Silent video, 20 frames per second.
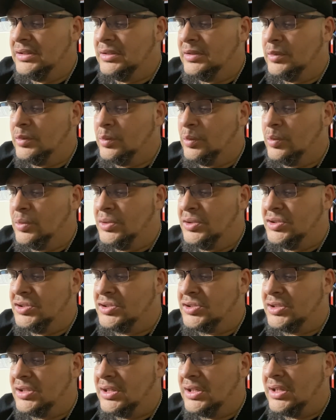
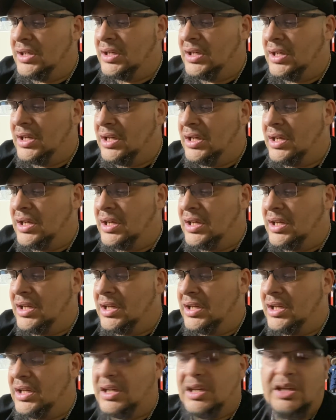which
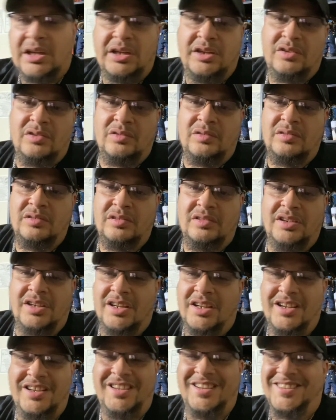I don't
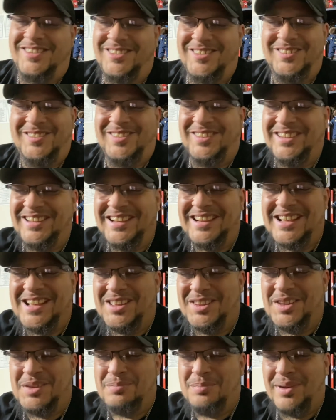I don't like how
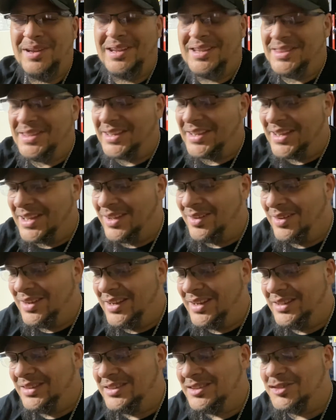they play that out,
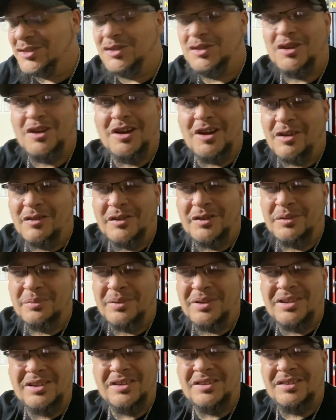like discovered,
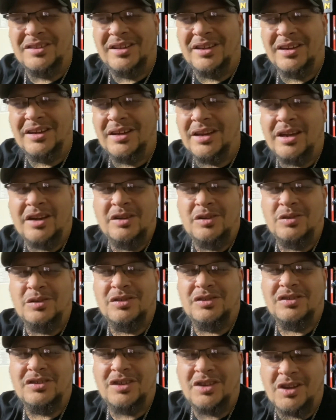because like how do you
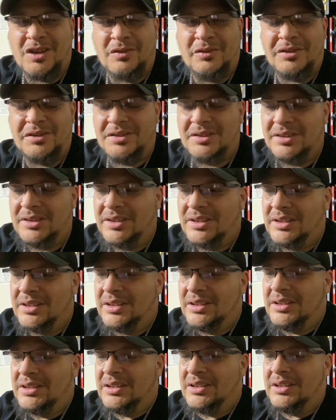discover
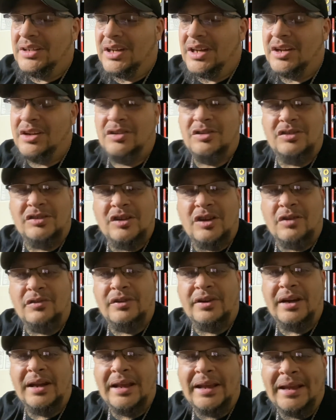
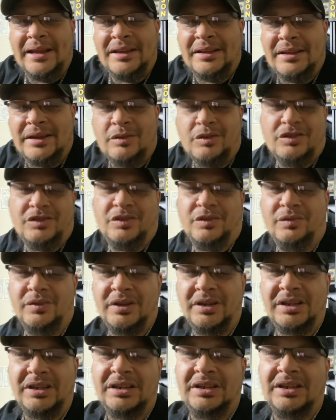land that was
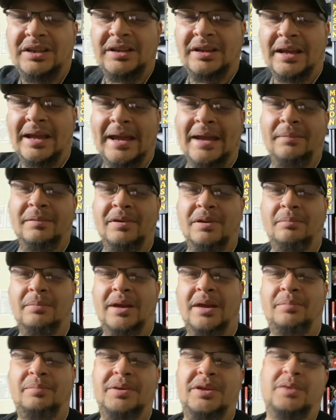already inhabited
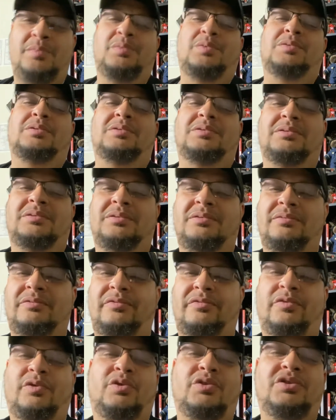by people
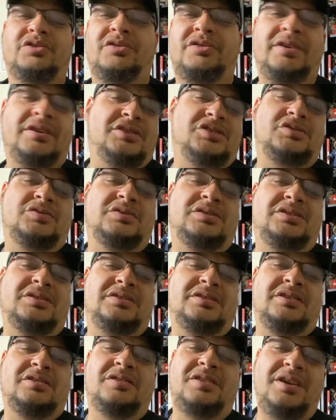for centuries,
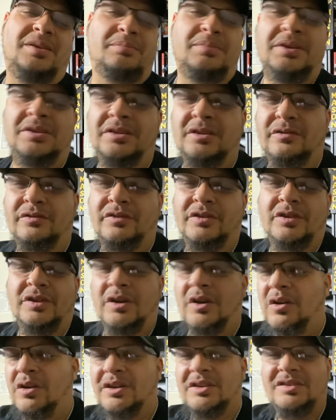as they've been there for the
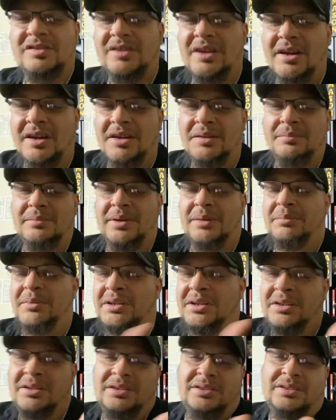longest time? I
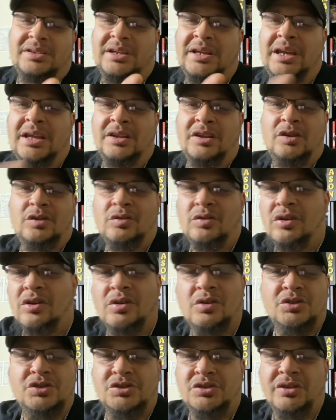mean, they had their own
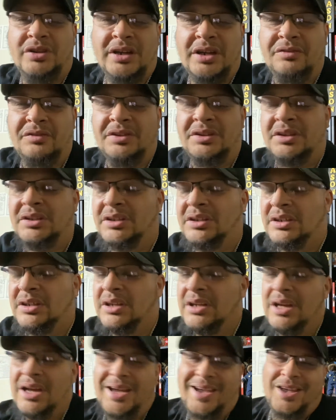culture and everything.
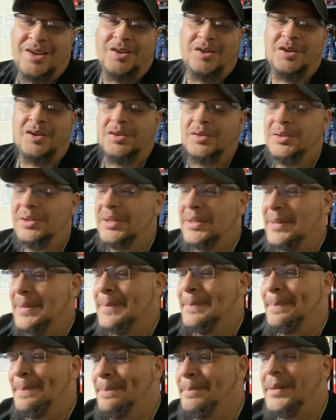I don't know.
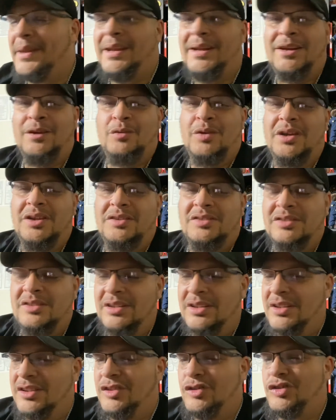But anyways,
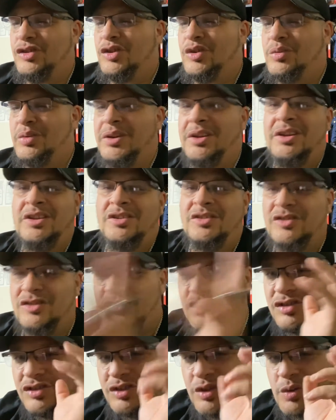so when he
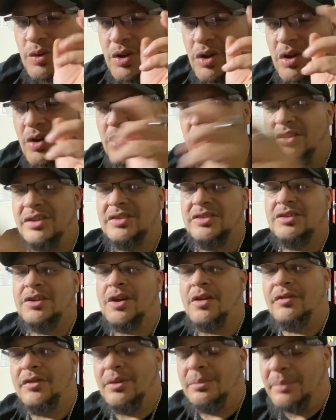so-called
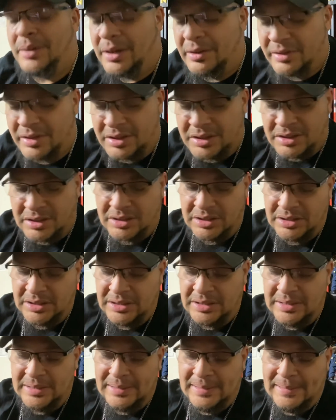discovered America,
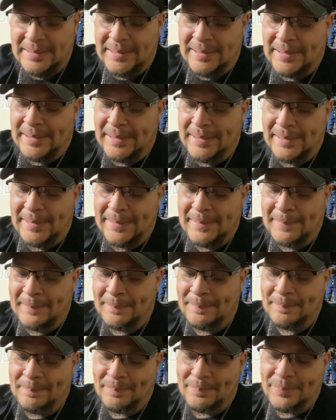
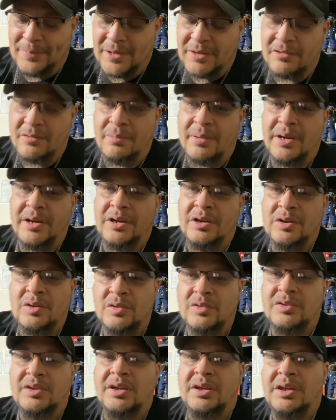um, everybody
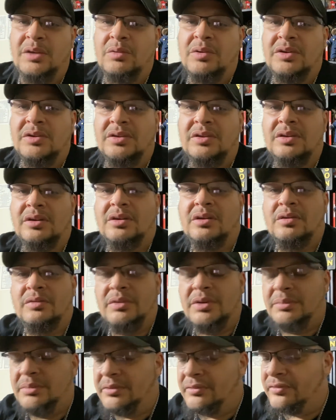knows that he went to the
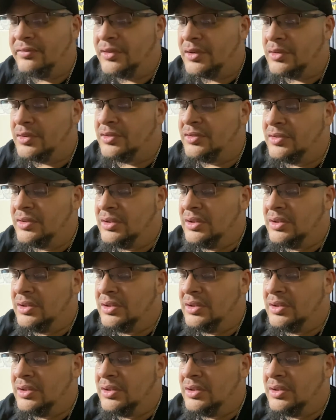Caribbean first.